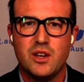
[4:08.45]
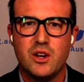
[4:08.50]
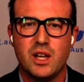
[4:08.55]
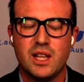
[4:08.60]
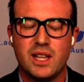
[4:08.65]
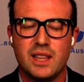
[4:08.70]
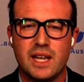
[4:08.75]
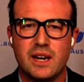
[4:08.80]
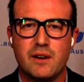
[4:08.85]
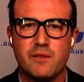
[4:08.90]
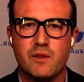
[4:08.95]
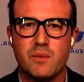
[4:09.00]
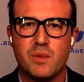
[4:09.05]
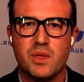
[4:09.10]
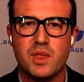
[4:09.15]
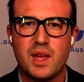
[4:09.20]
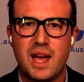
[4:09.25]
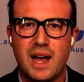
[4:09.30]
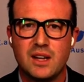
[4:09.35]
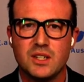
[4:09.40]
a letter from
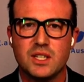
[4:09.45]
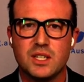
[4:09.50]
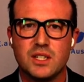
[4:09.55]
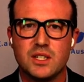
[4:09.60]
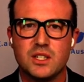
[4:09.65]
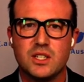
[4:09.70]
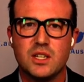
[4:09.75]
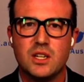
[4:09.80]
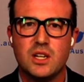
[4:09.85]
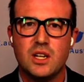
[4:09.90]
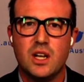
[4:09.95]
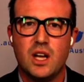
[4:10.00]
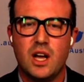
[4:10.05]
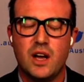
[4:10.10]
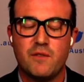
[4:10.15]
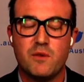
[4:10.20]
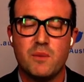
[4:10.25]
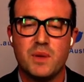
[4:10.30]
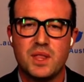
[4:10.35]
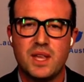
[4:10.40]

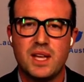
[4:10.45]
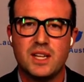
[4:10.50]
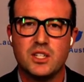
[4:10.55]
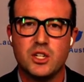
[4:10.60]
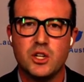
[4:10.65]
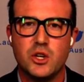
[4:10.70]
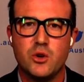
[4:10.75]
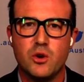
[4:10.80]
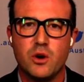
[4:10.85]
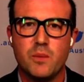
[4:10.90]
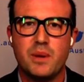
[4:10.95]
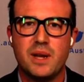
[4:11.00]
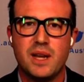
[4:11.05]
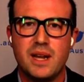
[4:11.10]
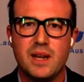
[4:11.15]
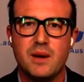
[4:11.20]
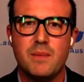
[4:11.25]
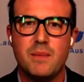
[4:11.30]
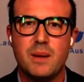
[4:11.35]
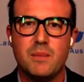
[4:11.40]
1,000
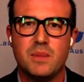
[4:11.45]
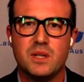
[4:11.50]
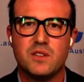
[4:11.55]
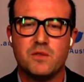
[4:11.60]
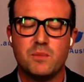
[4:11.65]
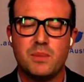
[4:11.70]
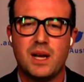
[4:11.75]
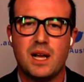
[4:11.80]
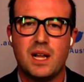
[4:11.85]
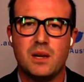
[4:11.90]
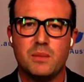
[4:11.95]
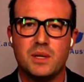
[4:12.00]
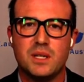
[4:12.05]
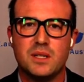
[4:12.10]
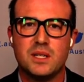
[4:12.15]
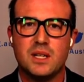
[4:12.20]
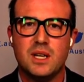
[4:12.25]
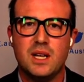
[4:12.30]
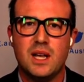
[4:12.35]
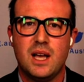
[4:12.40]
European members of
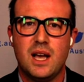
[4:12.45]
Parliament,